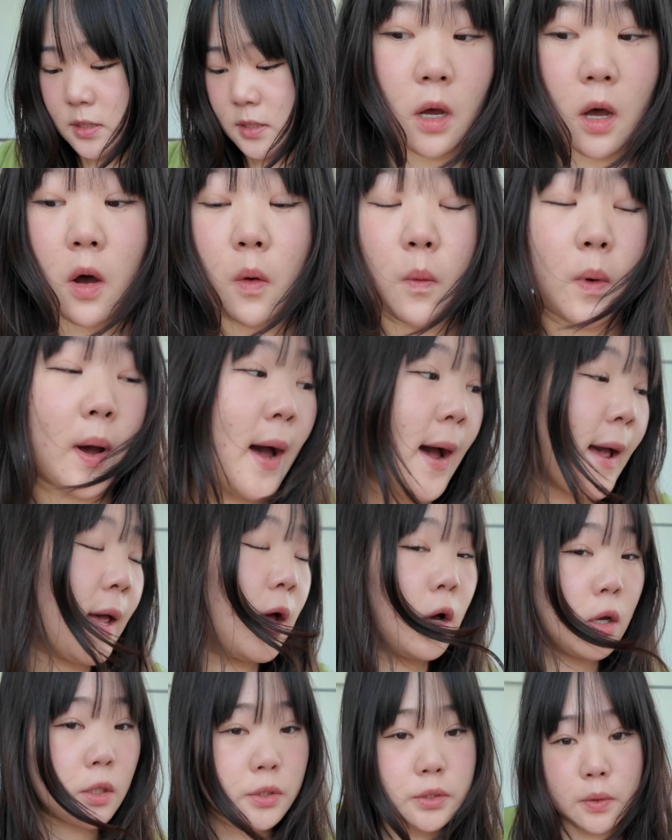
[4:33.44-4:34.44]
Oh, I
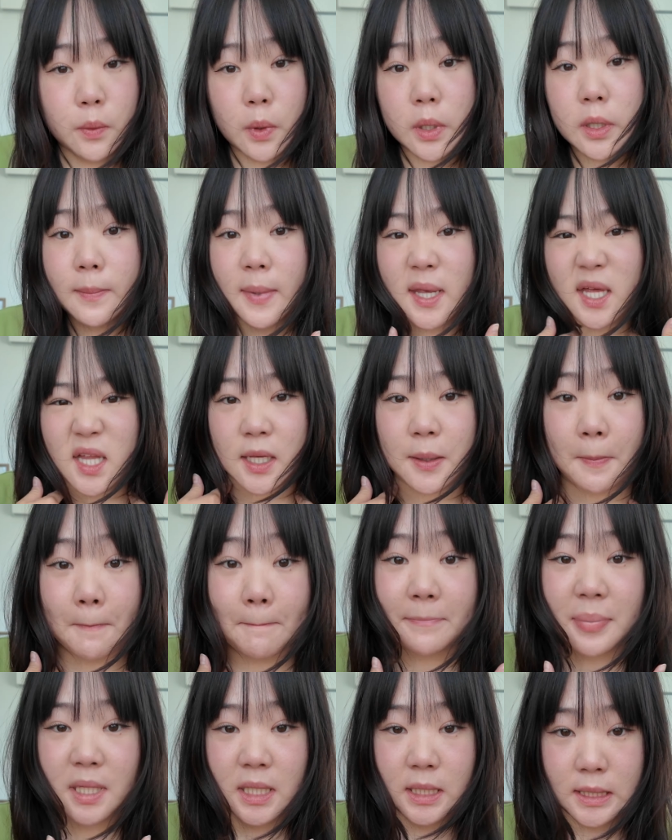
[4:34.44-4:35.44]
also want to make like a
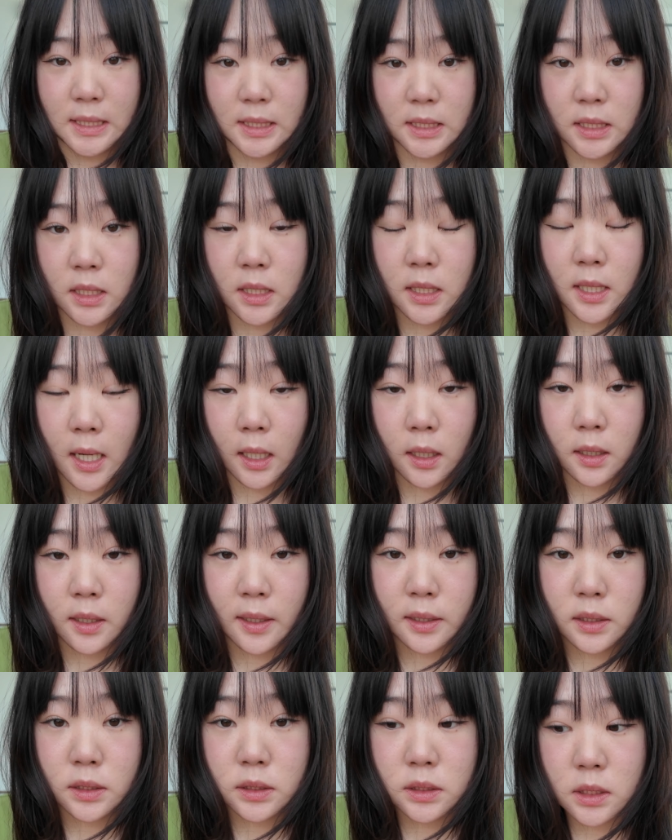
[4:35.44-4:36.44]
beaded
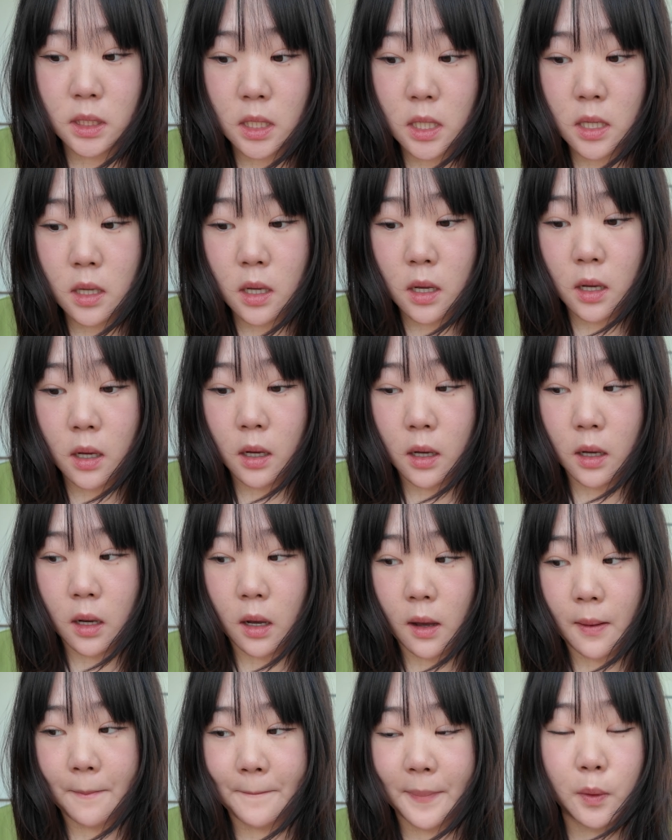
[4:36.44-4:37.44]
necklace.
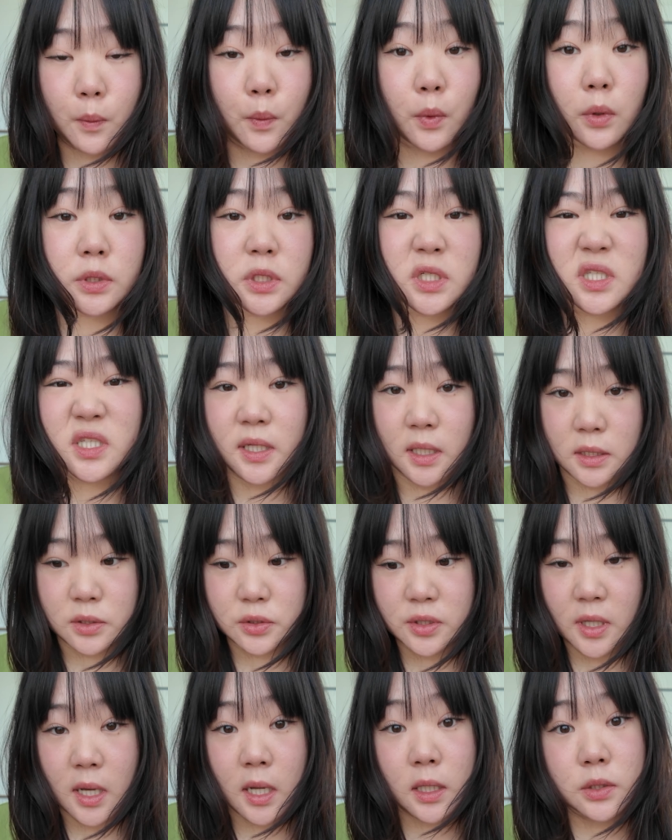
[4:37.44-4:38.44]
But we'll just get
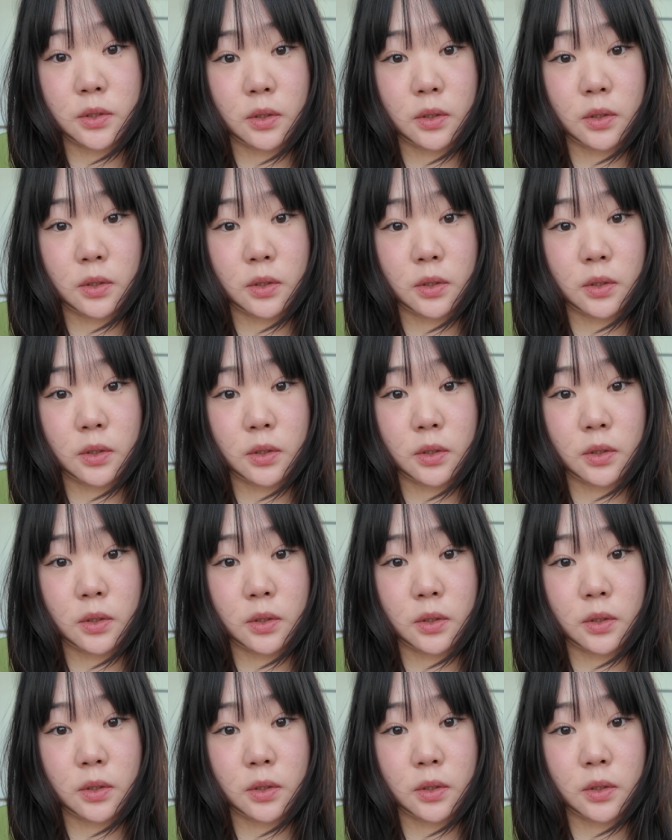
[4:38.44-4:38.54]
to that.